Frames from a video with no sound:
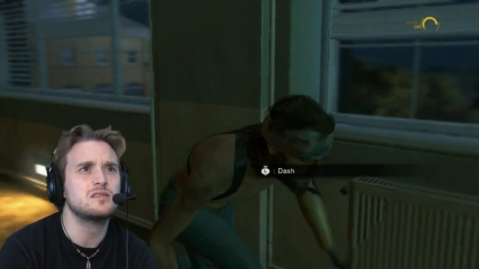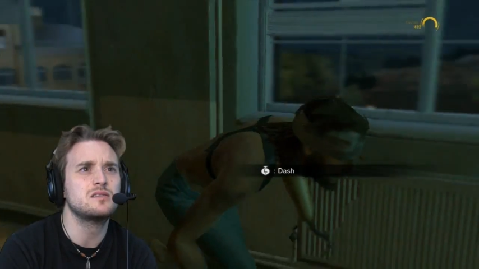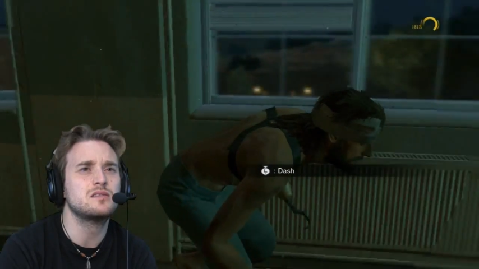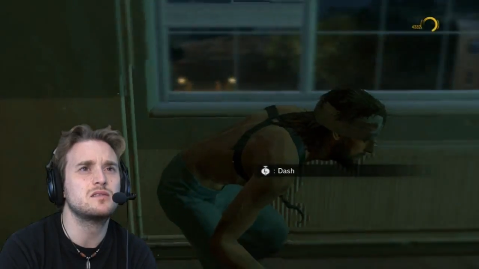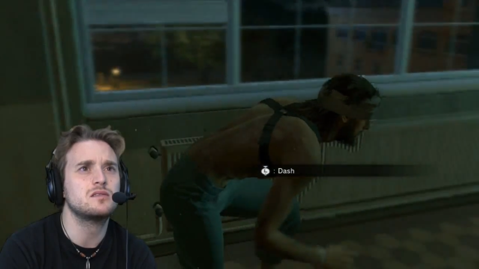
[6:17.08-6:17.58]

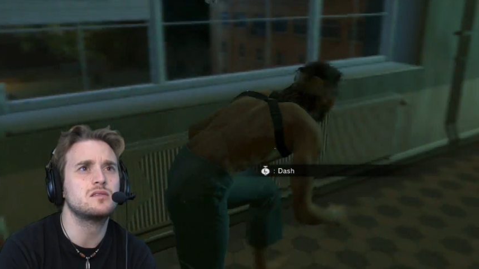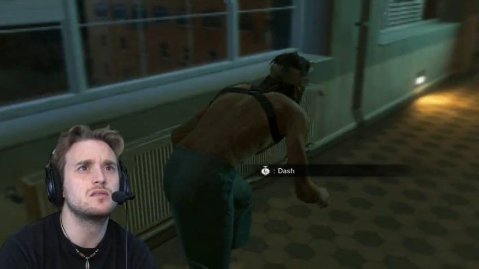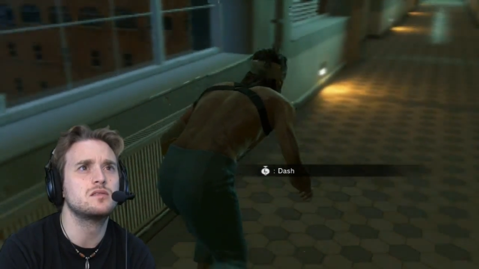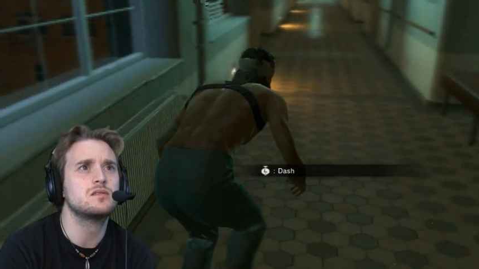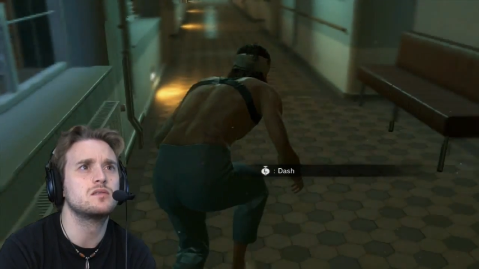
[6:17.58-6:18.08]

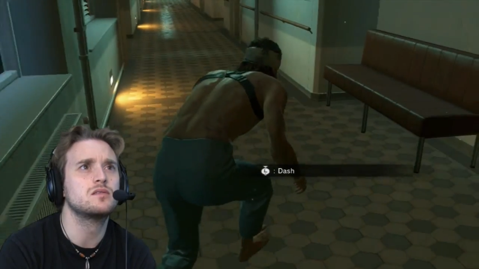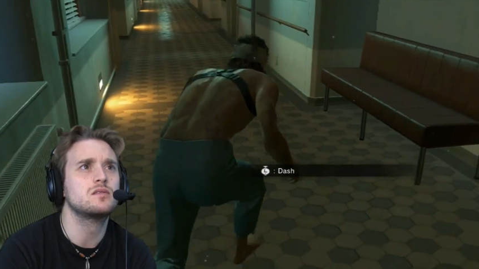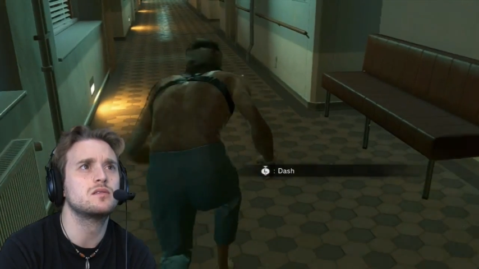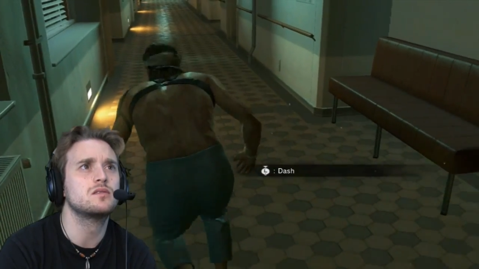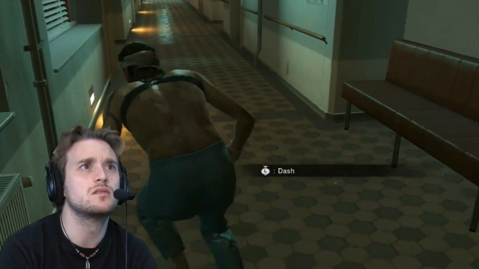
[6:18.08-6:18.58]

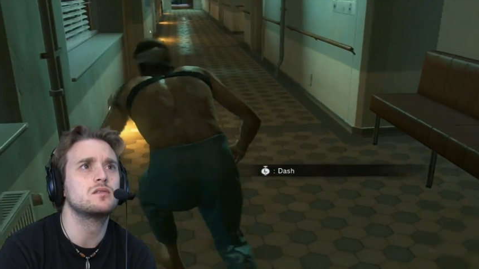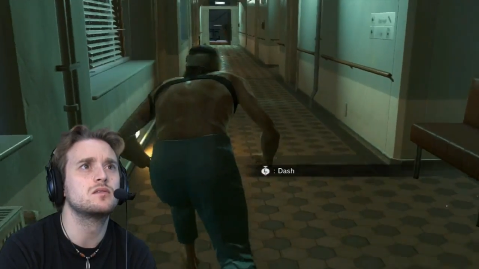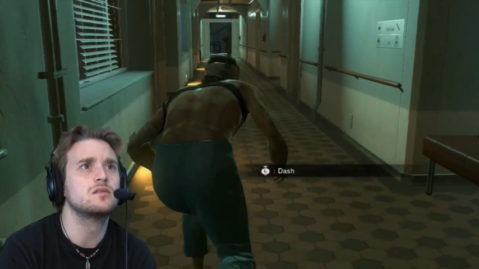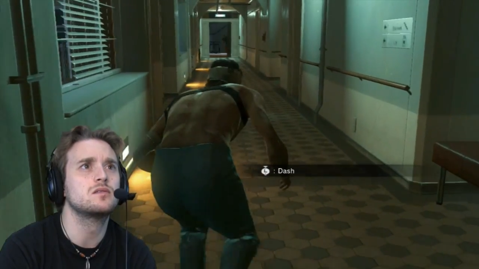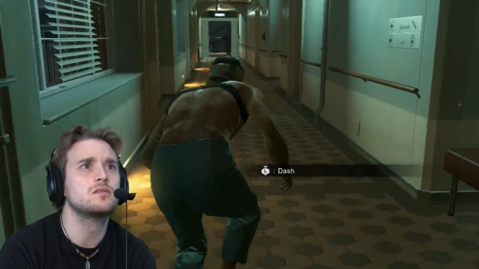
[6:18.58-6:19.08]

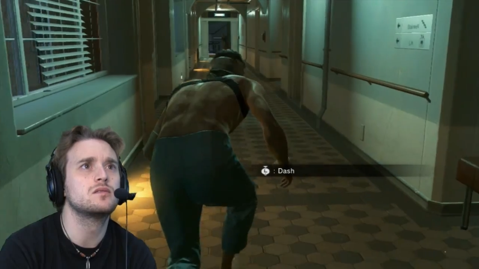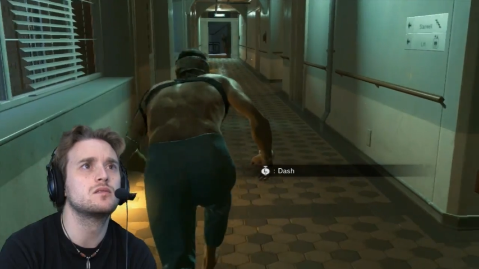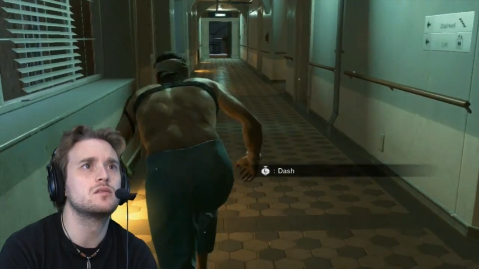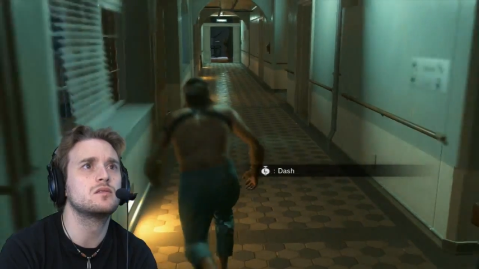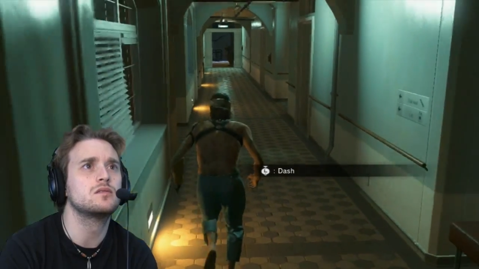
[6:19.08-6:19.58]

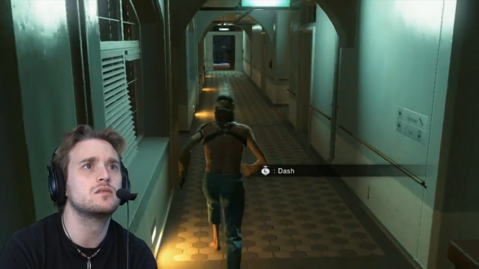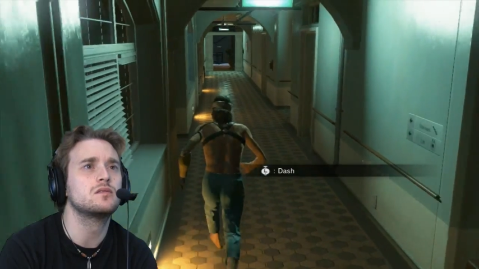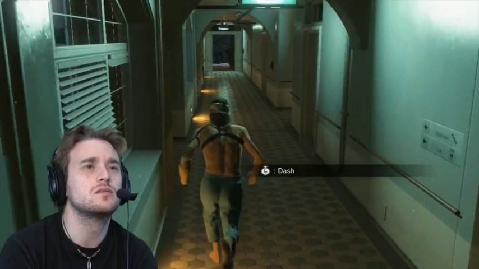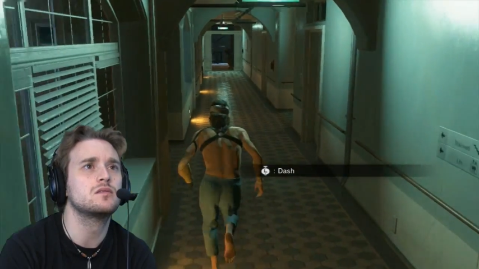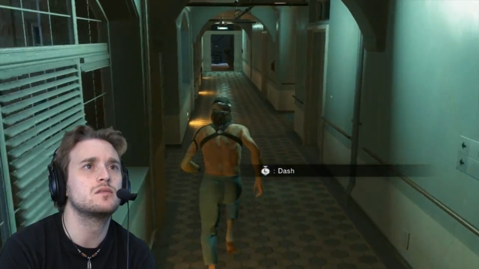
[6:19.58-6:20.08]

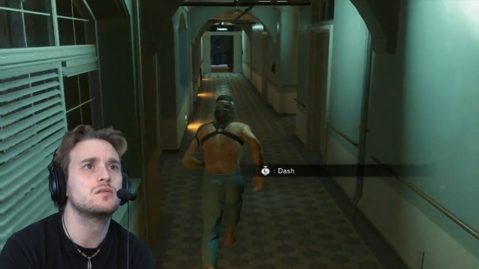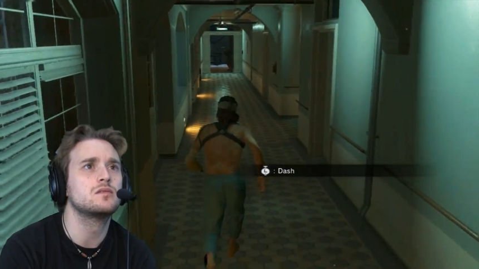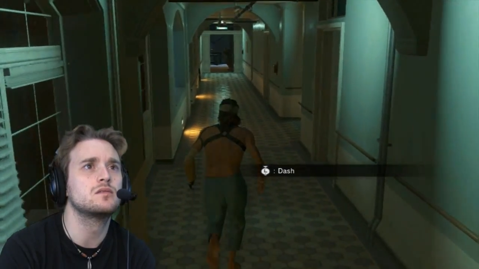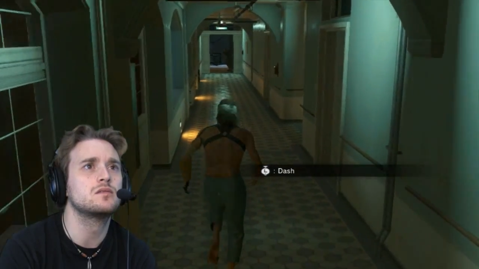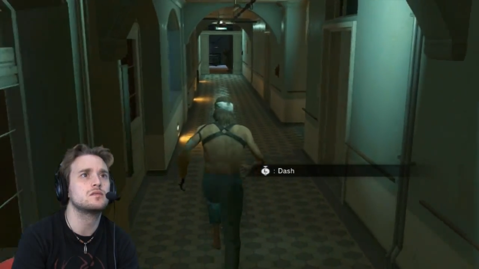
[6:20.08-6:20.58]

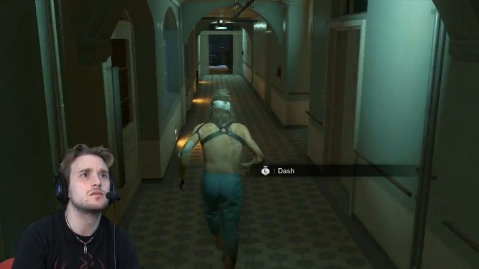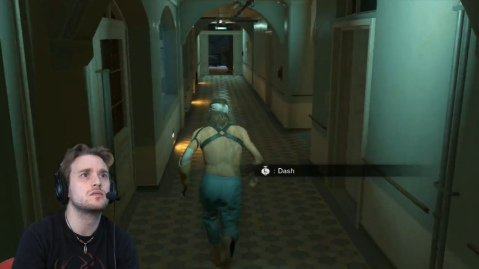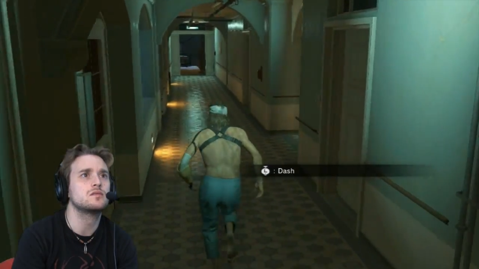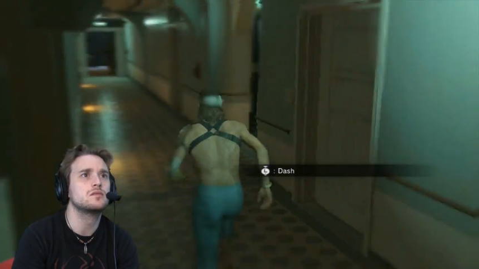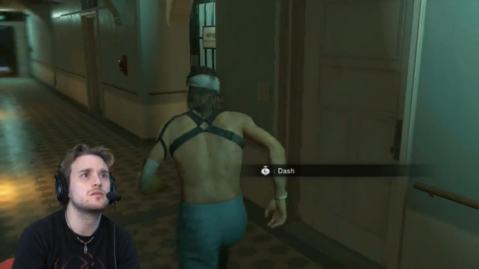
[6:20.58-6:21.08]

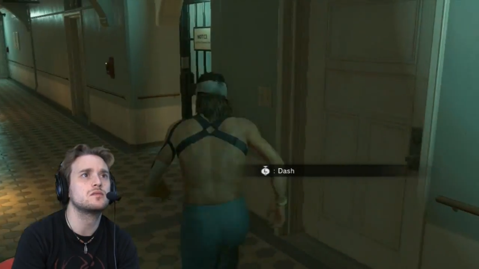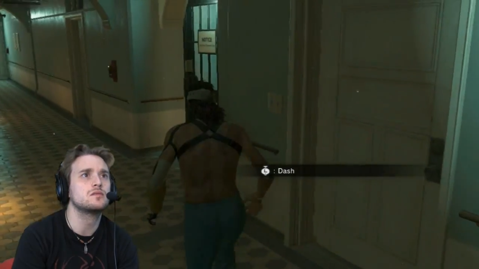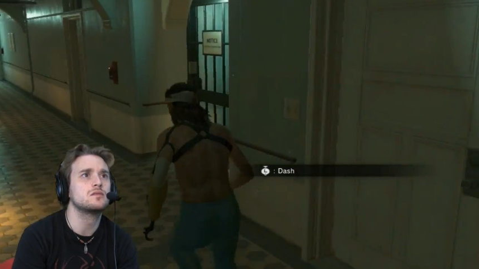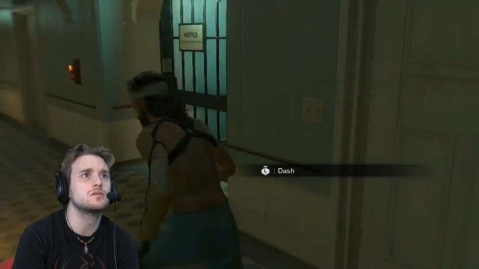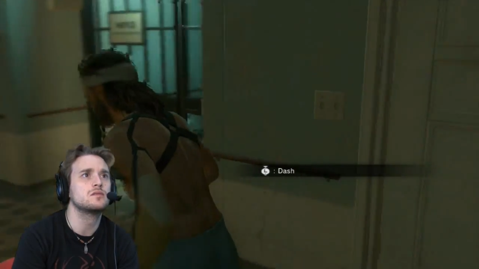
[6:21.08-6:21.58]

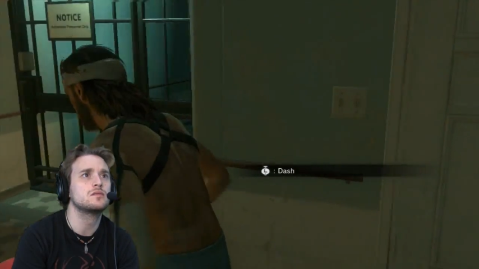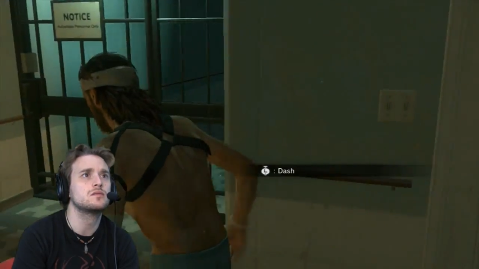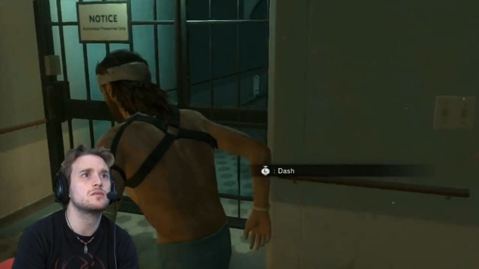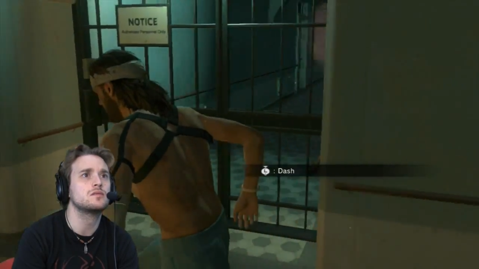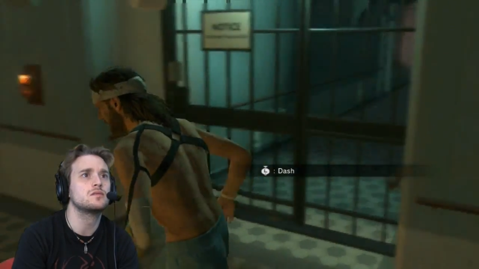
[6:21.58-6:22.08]

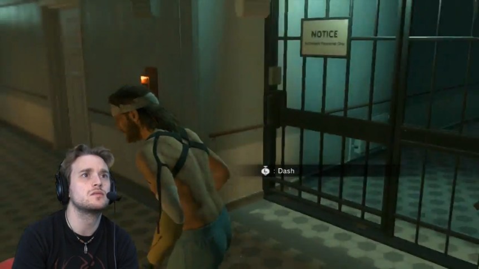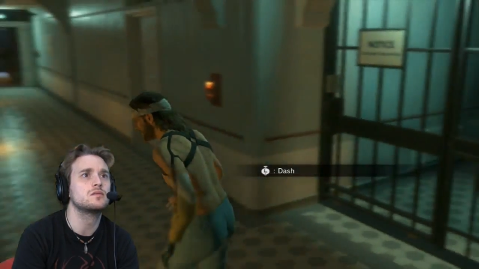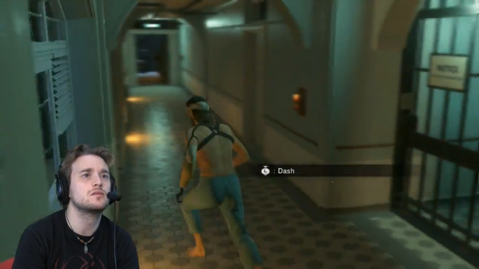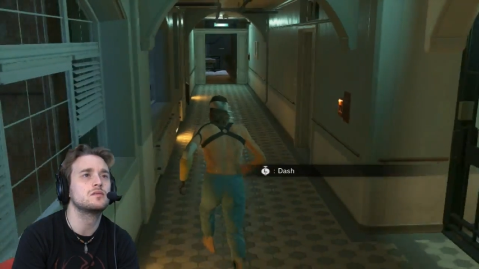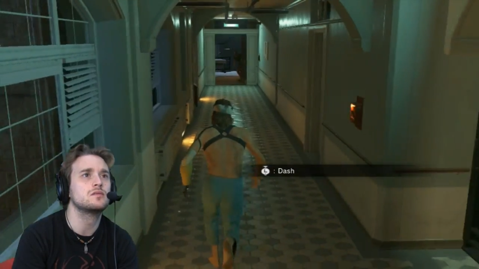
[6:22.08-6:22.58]

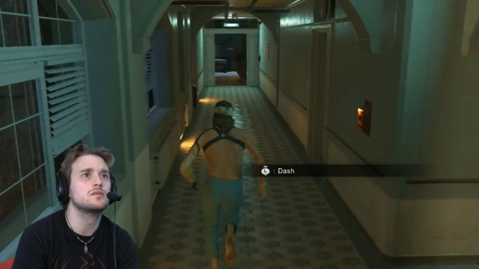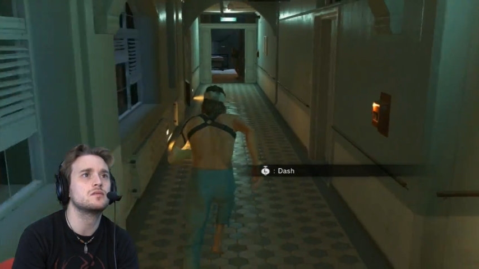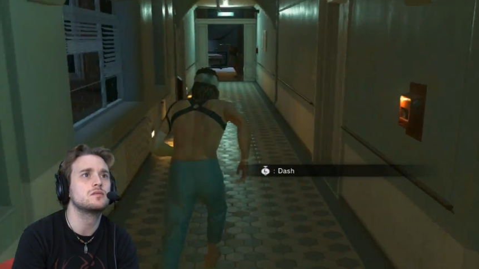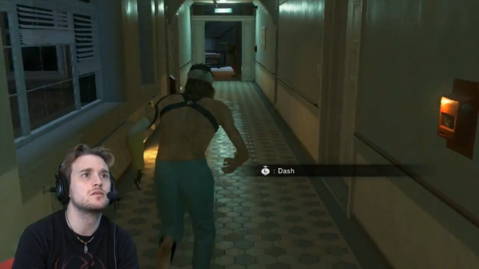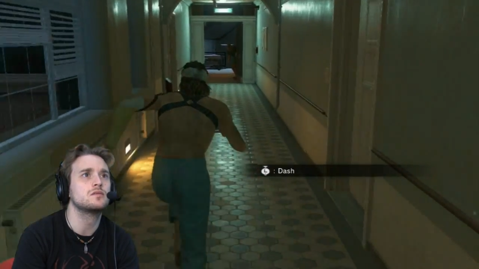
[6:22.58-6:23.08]

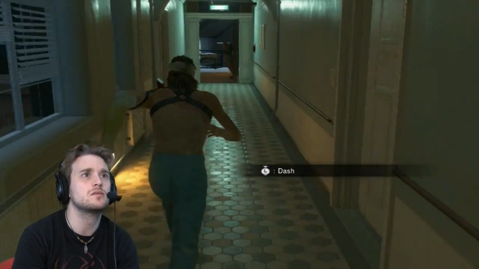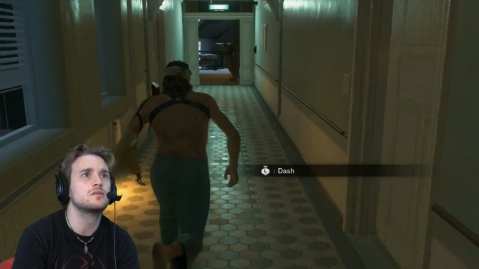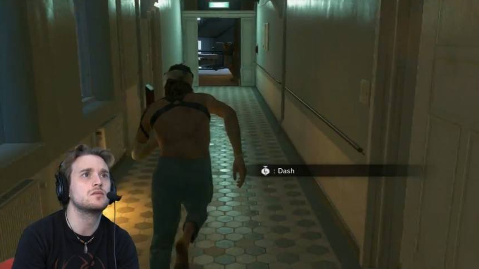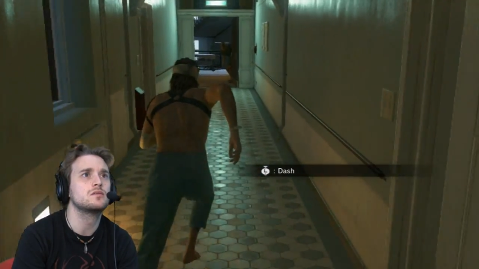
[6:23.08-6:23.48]
No one is speaking in this clip.